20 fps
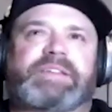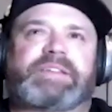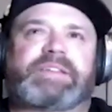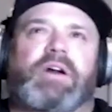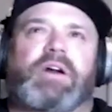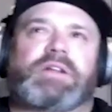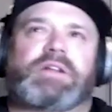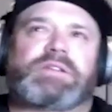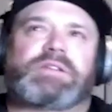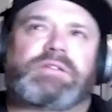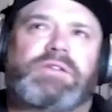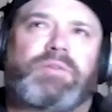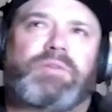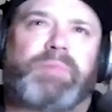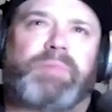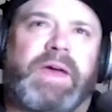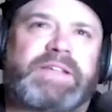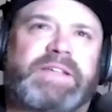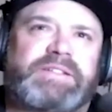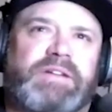it on
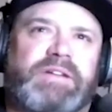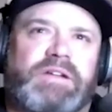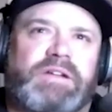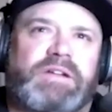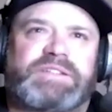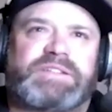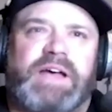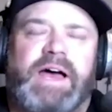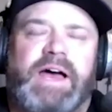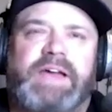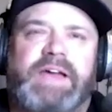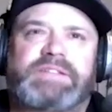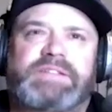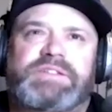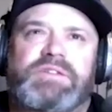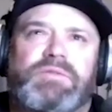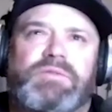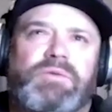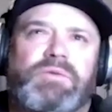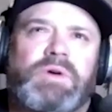size?
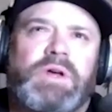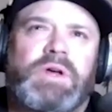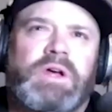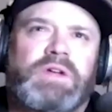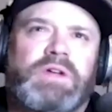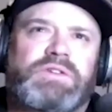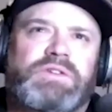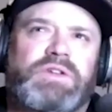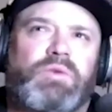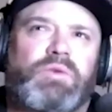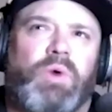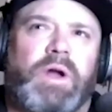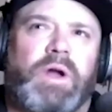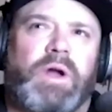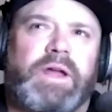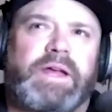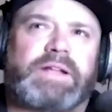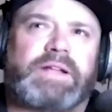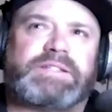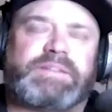Do you want
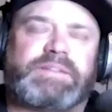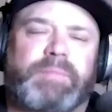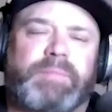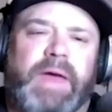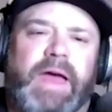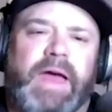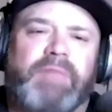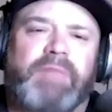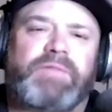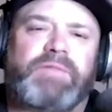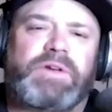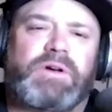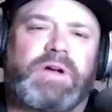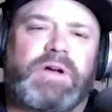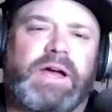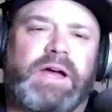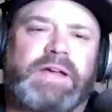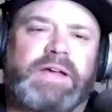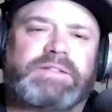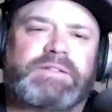to get some heavier
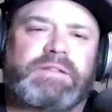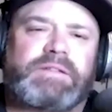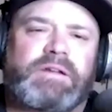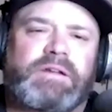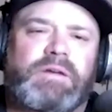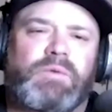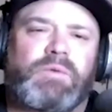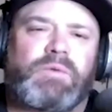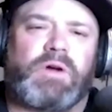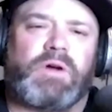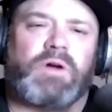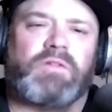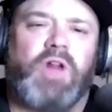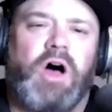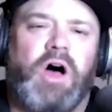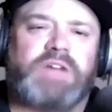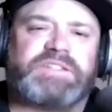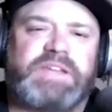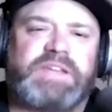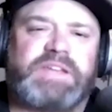guys in there? Would
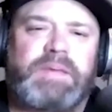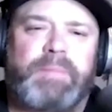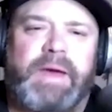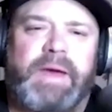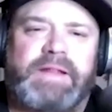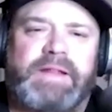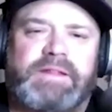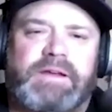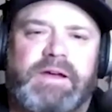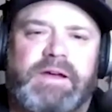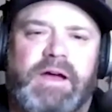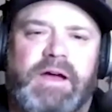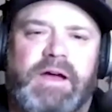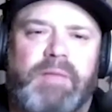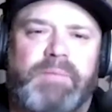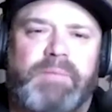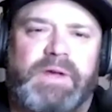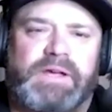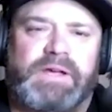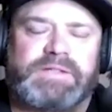Arlovsky make the
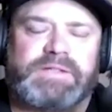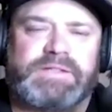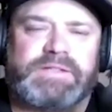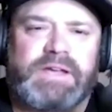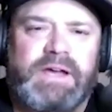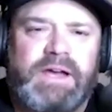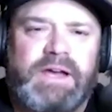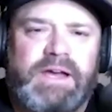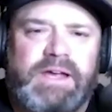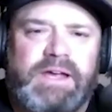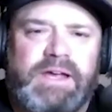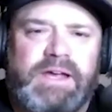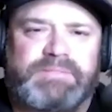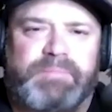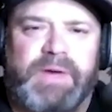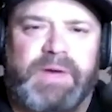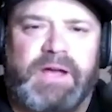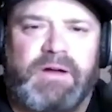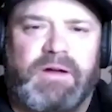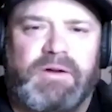cut because he's
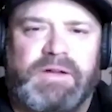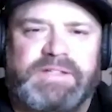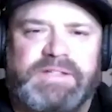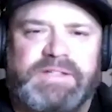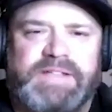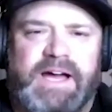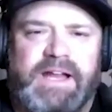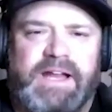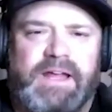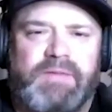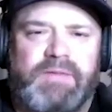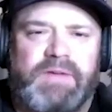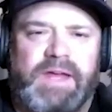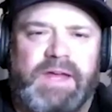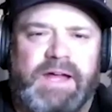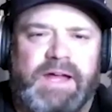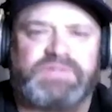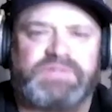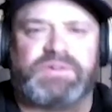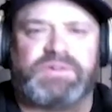bigger and he's got heavy
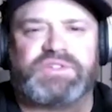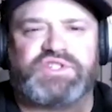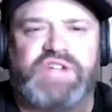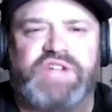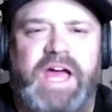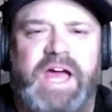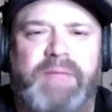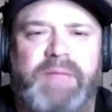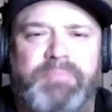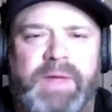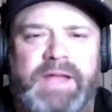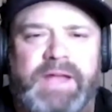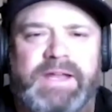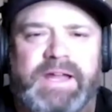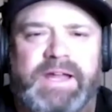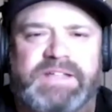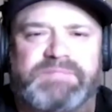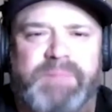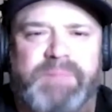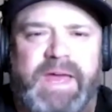hands, or does Chad
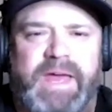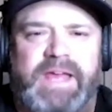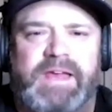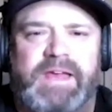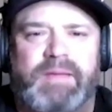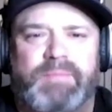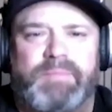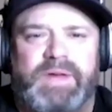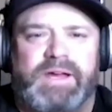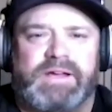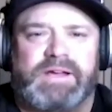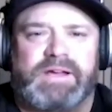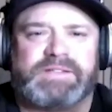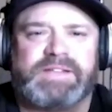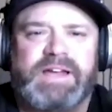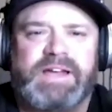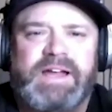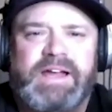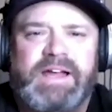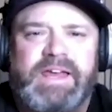Mendez make it because
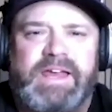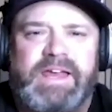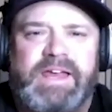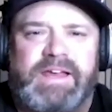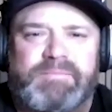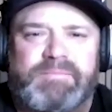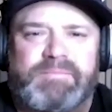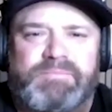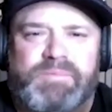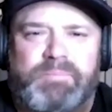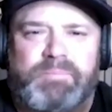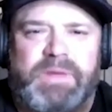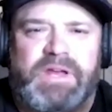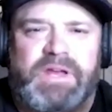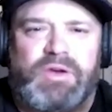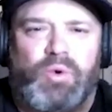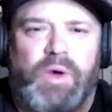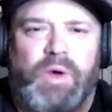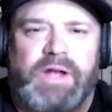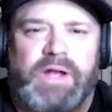he can be
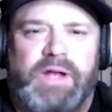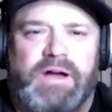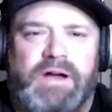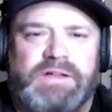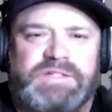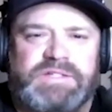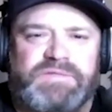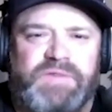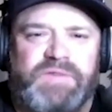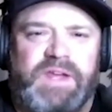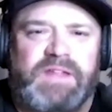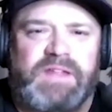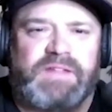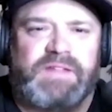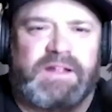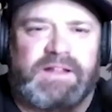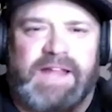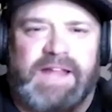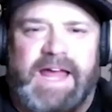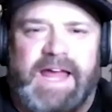quick on his feet and
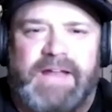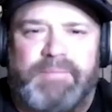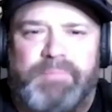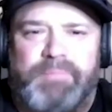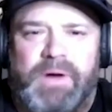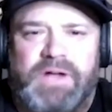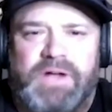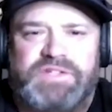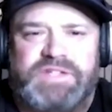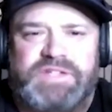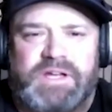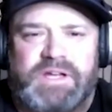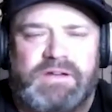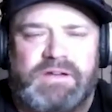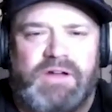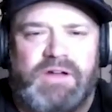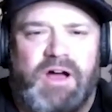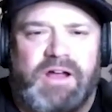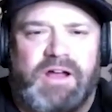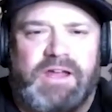then land a punch that
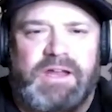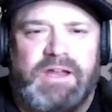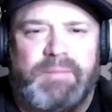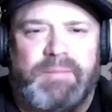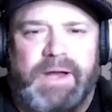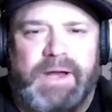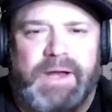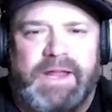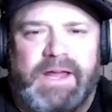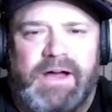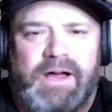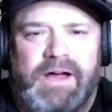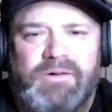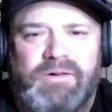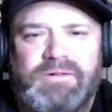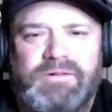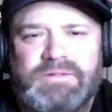could knock anybody out?